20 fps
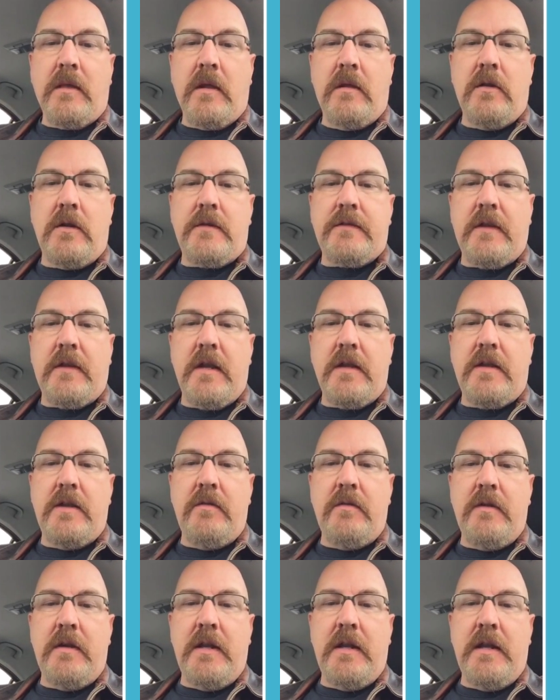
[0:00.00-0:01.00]
Looks like
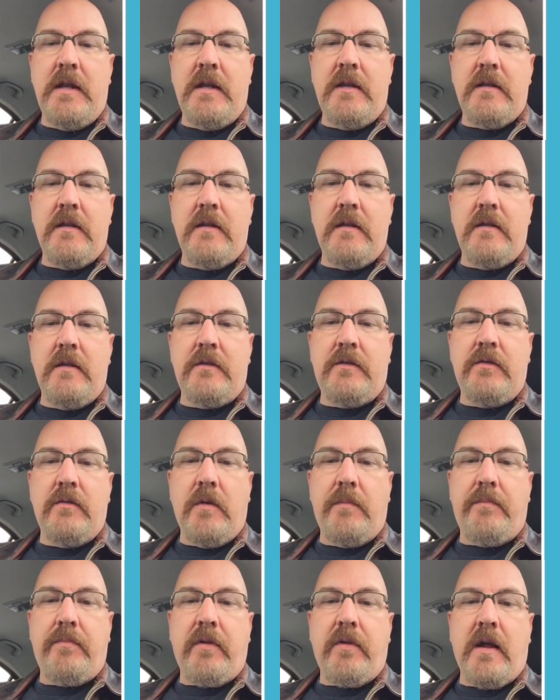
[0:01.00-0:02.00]
you need to
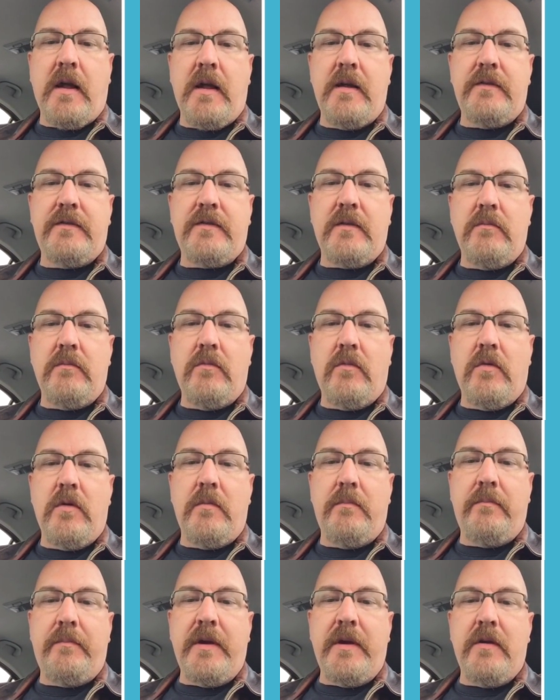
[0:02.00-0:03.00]
apply some
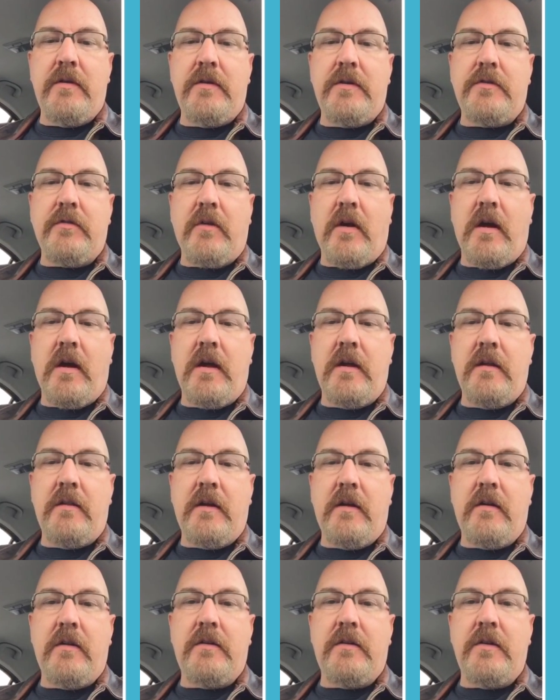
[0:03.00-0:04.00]
more beard dry
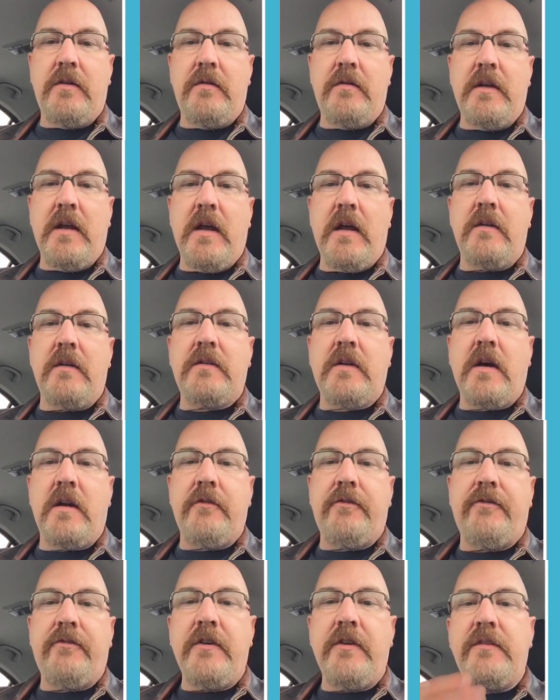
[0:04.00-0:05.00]
there, dude. Yeah, it's kind
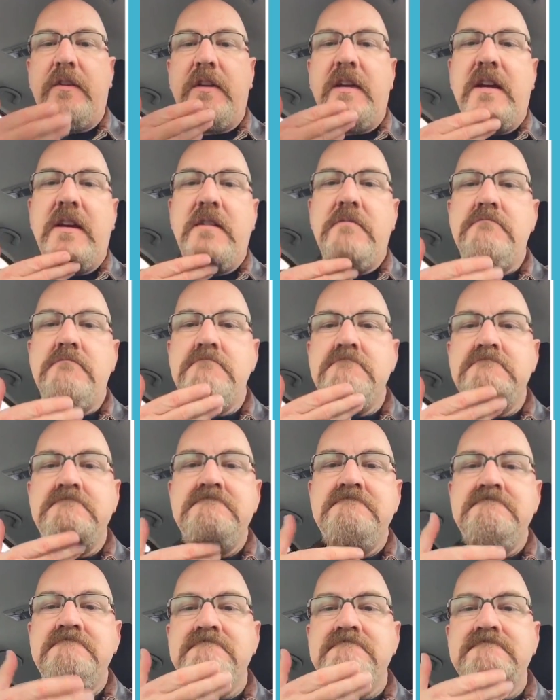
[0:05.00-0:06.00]
of frizzy, eh?
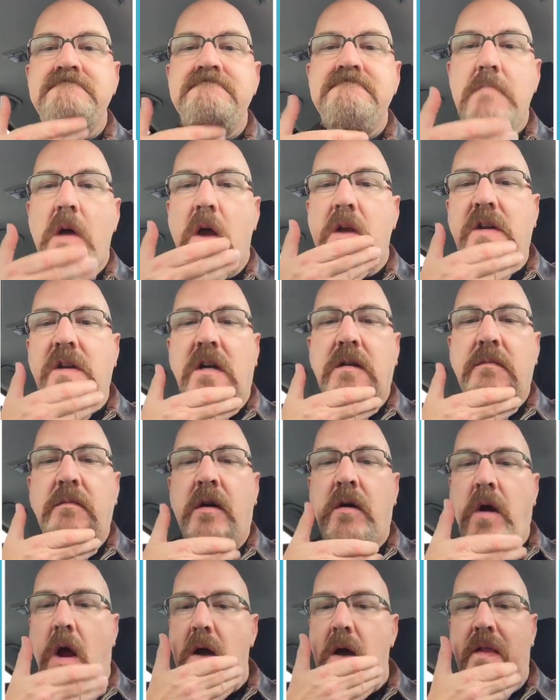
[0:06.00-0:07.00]
You're talking
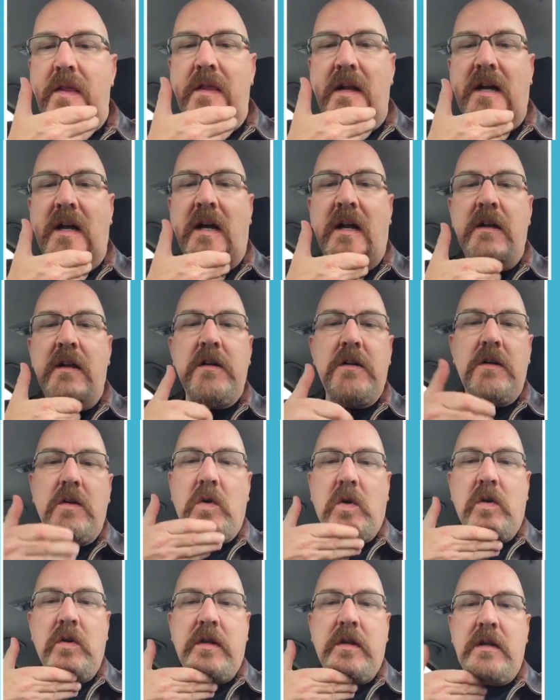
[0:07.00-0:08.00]
about the color
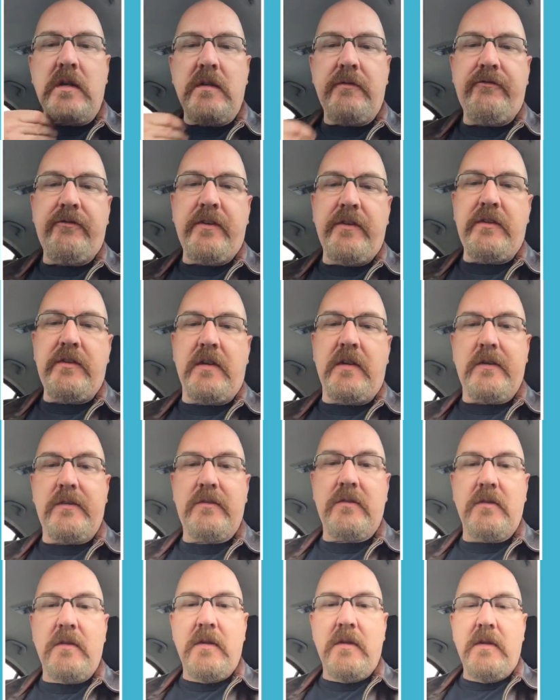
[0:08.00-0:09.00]
or the
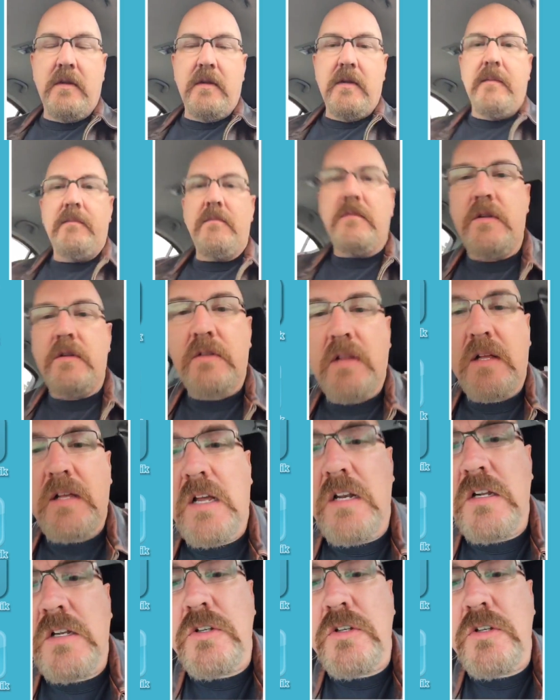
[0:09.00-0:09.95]
frizziness? It's like out of